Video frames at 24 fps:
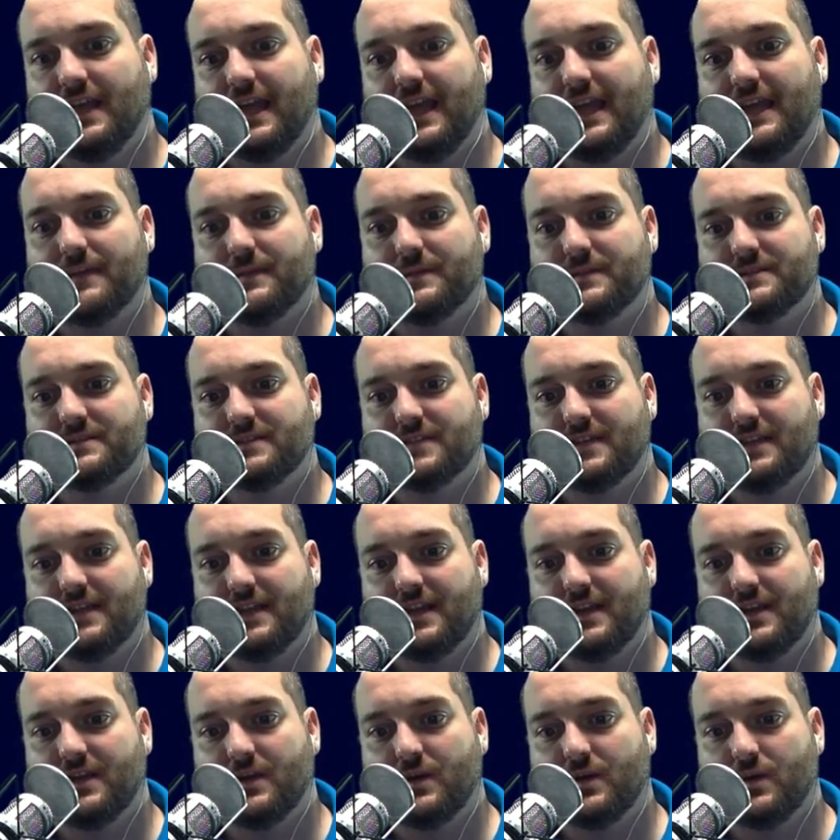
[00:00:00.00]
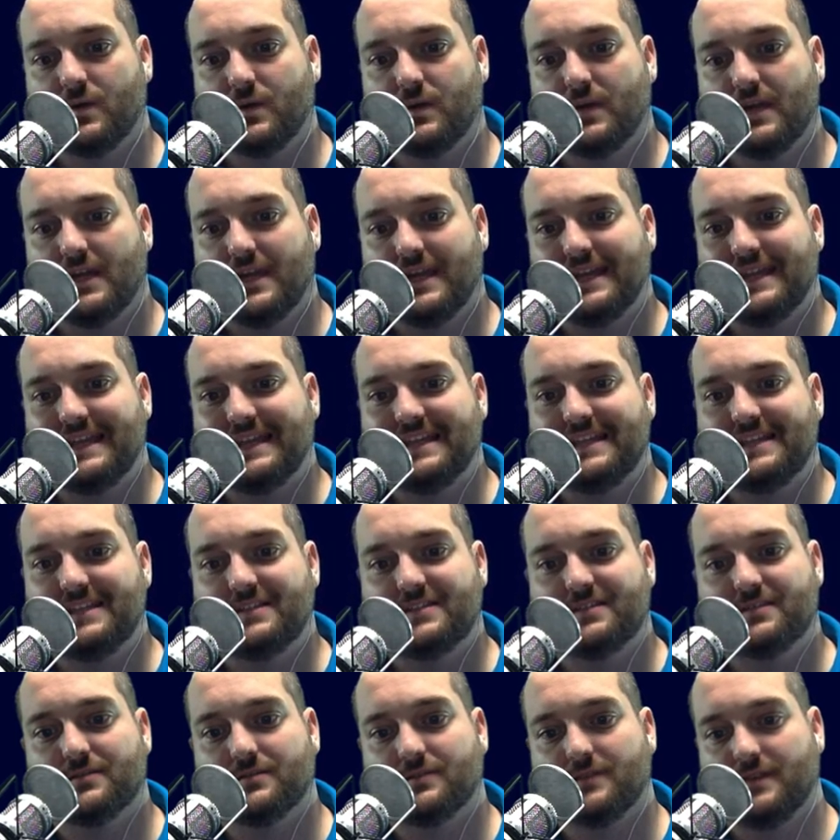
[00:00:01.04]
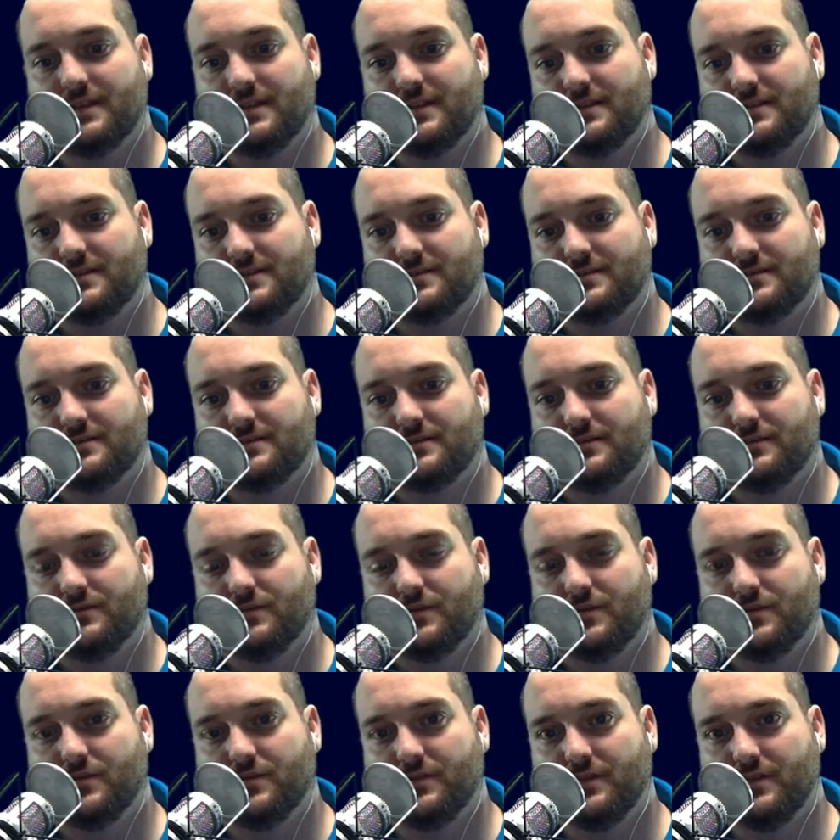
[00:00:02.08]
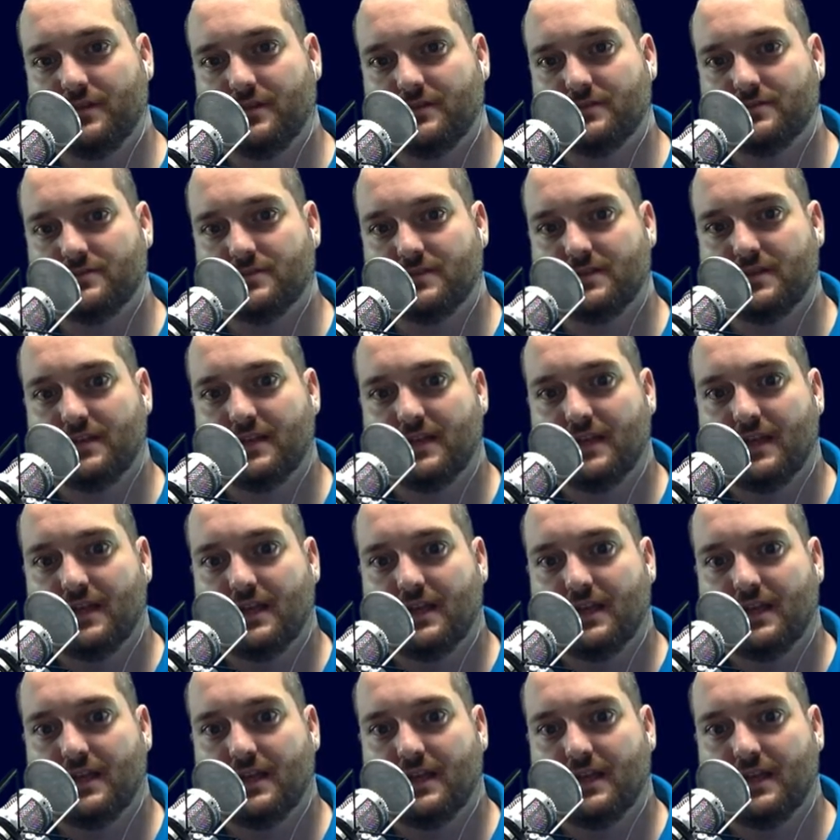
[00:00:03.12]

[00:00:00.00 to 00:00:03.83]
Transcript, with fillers: Amazon Echo Easter eggs of all things, right?